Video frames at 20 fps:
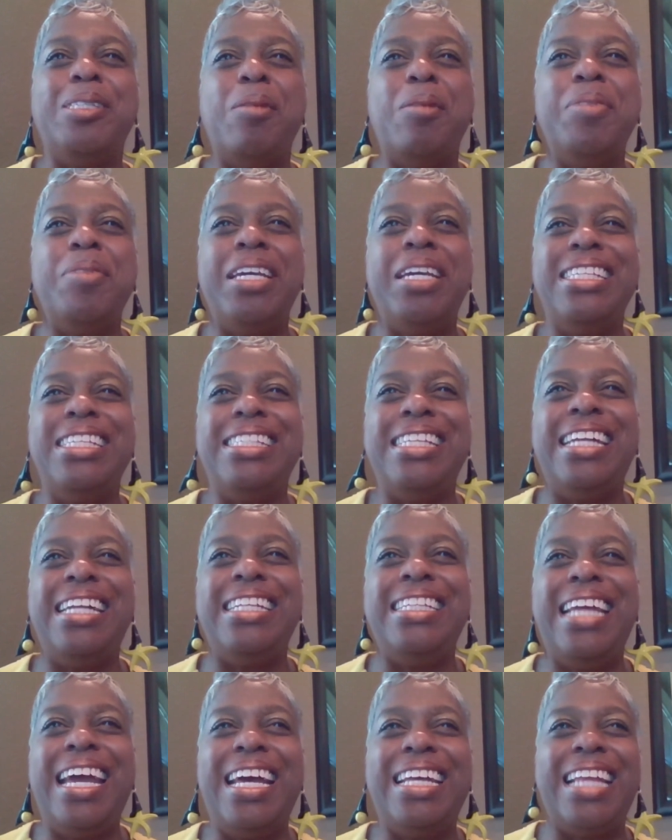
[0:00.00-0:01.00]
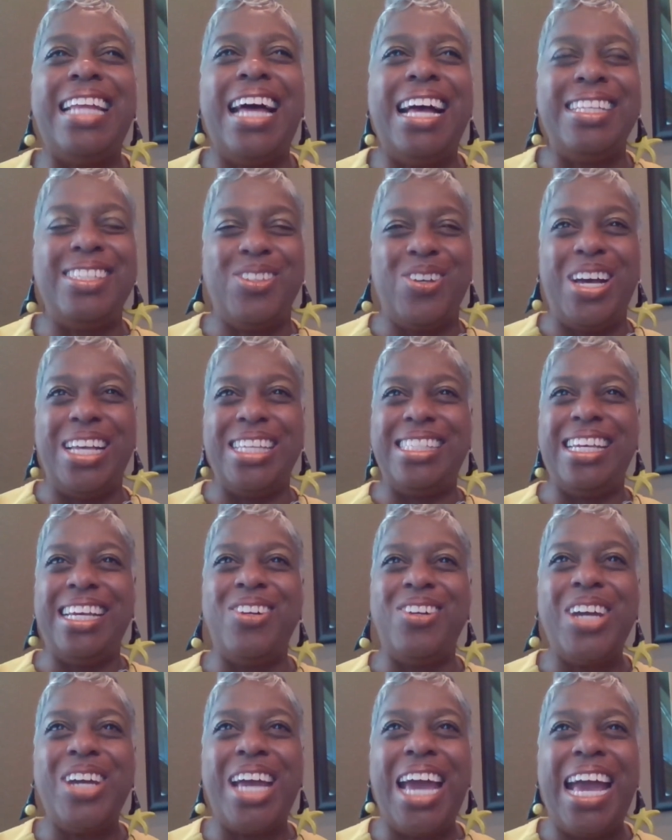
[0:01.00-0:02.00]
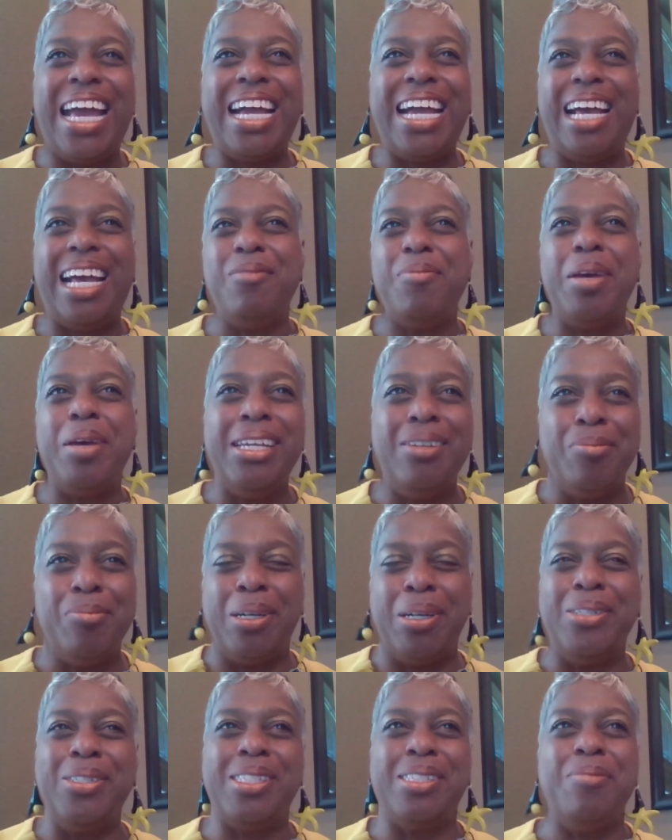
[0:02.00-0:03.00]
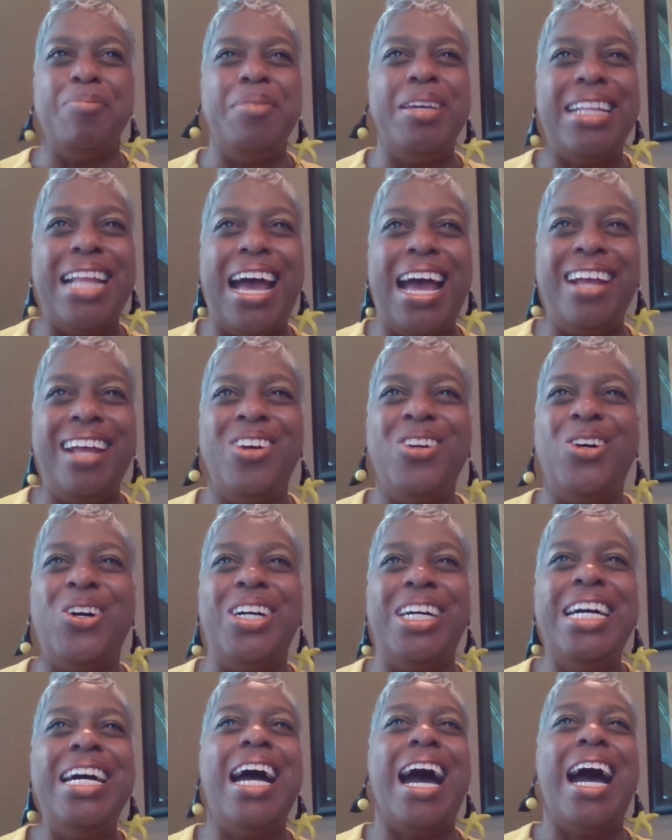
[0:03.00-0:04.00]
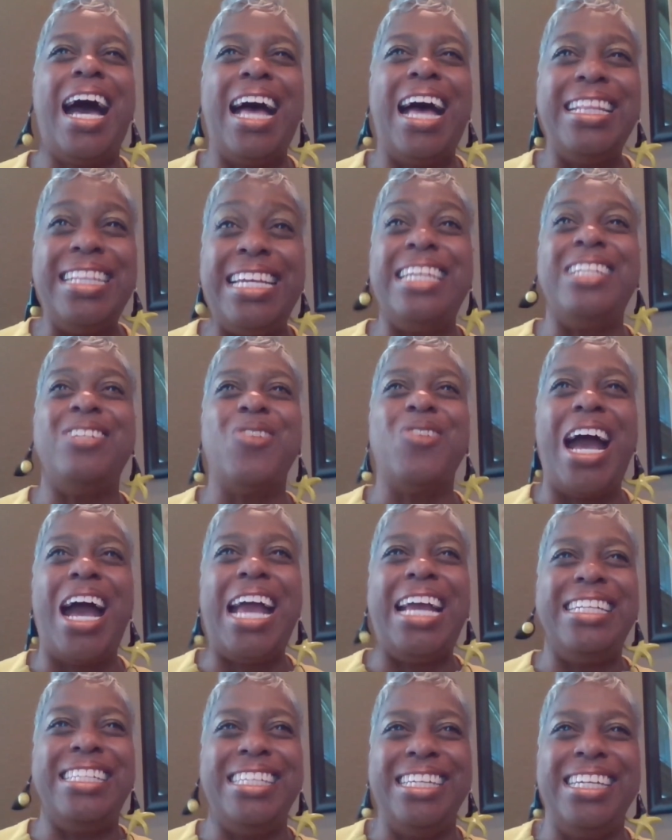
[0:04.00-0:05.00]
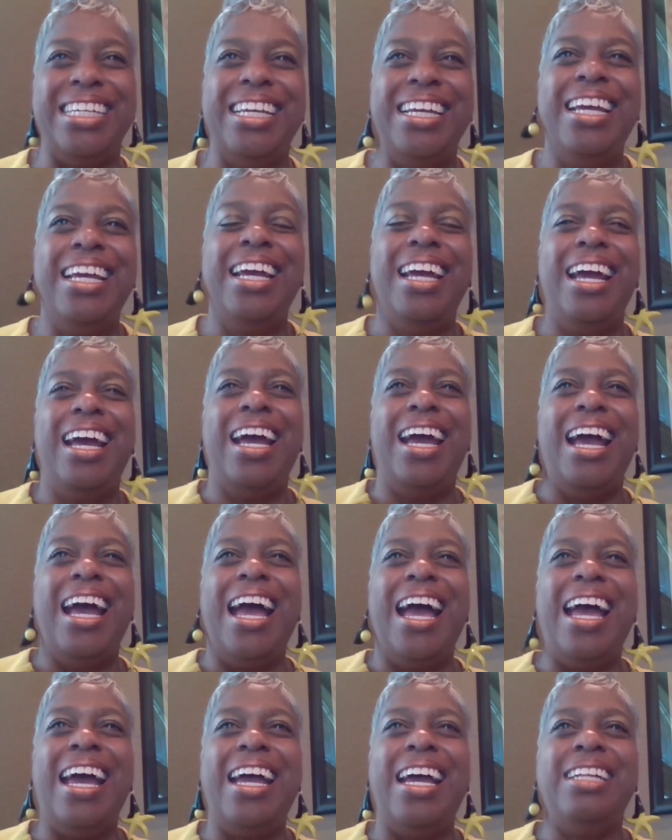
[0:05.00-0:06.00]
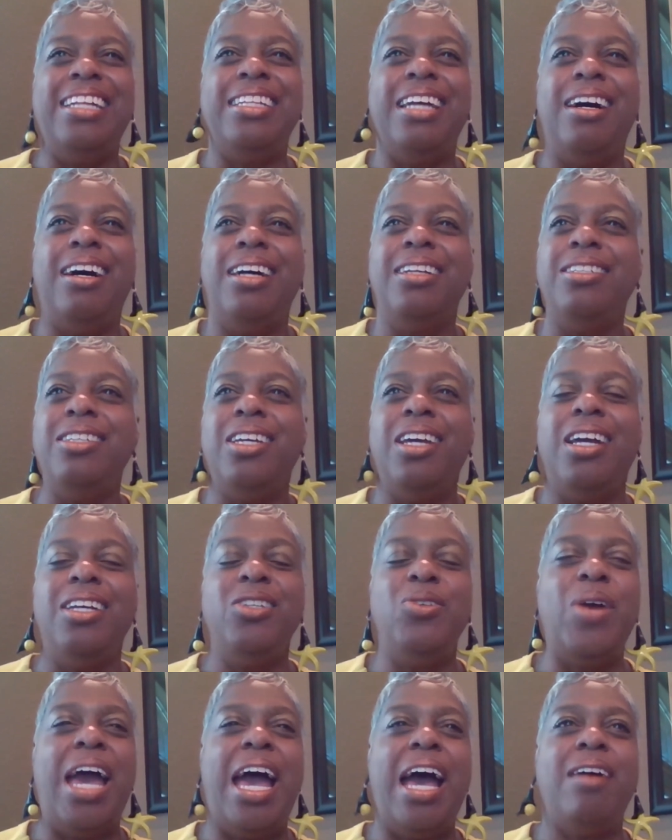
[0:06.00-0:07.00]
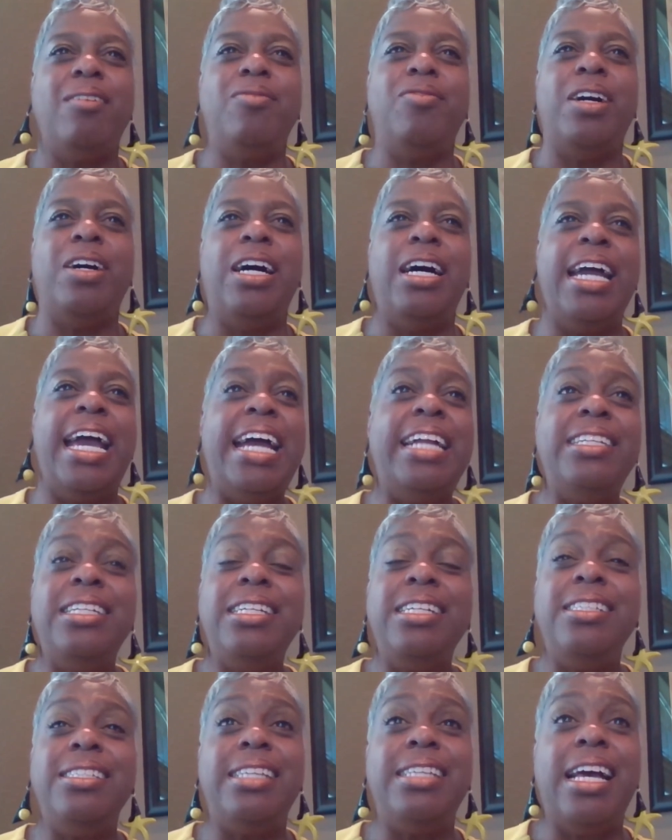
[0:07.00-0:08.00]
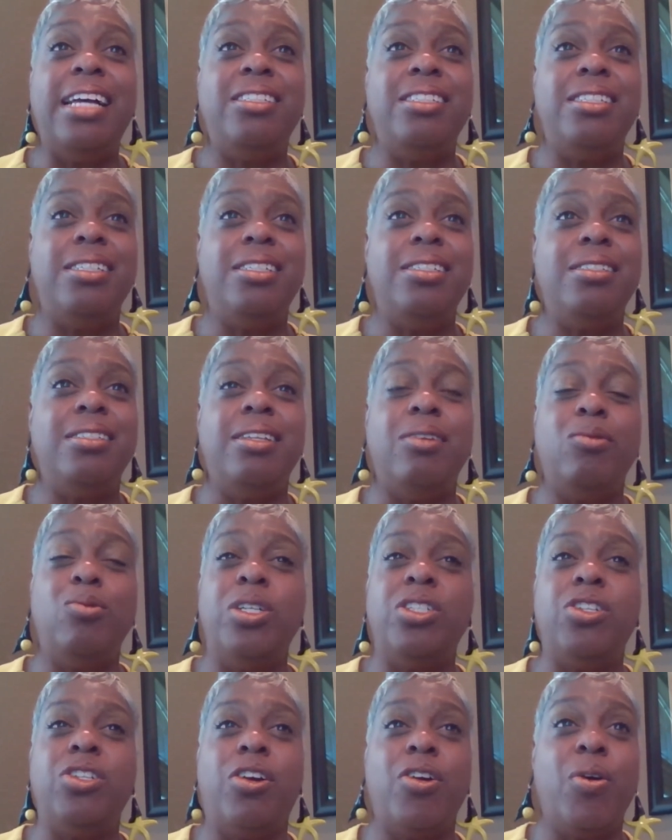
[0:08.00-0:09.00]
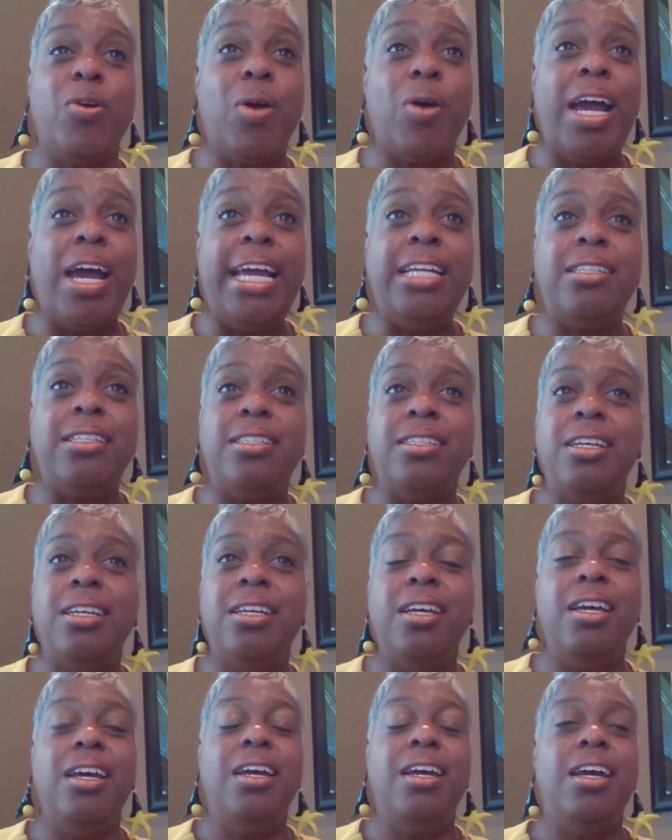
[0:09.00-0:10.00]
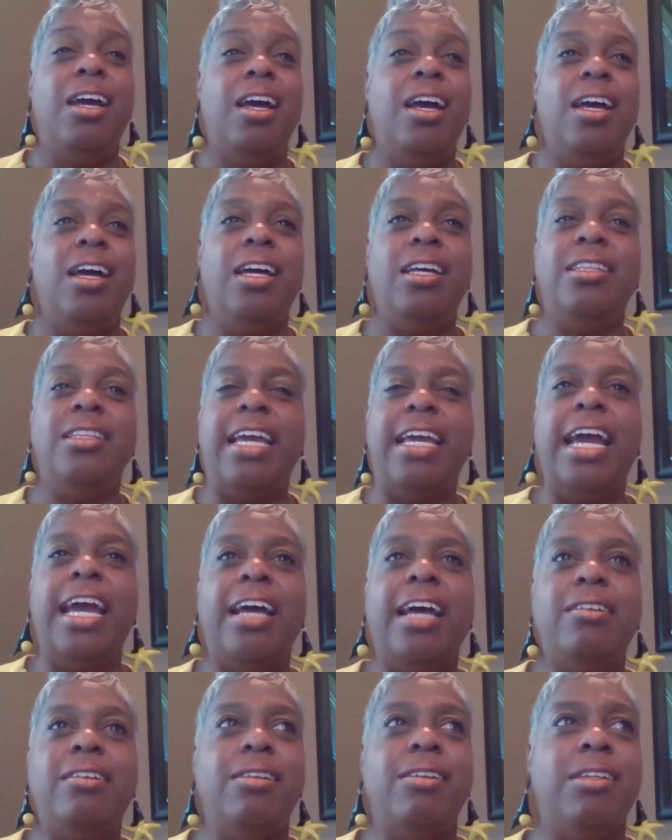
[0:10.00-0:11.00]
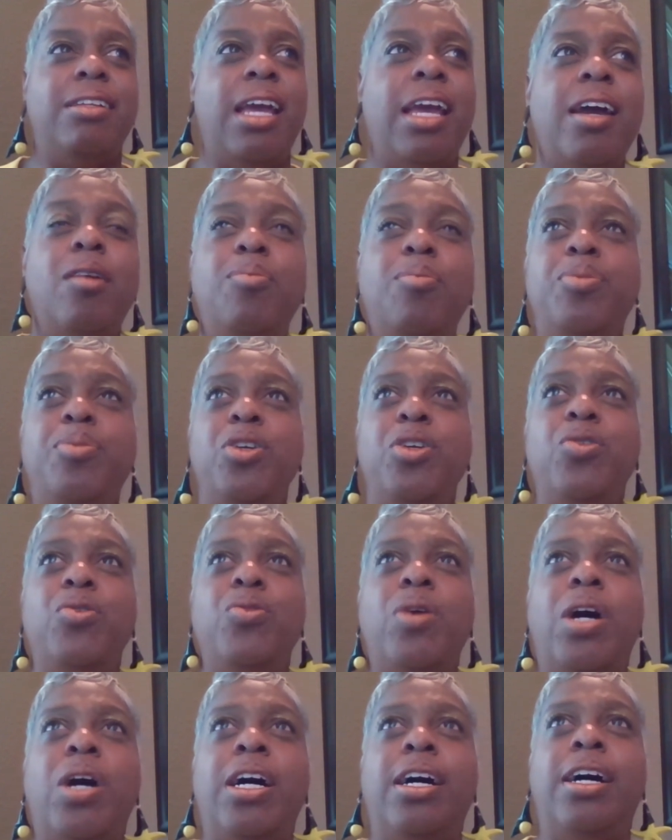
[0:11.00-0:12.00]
up against that deadline. So I said, okay, I got to burn some midnight oil. I need to write. And you have editing sessions, which are great. They kind of help you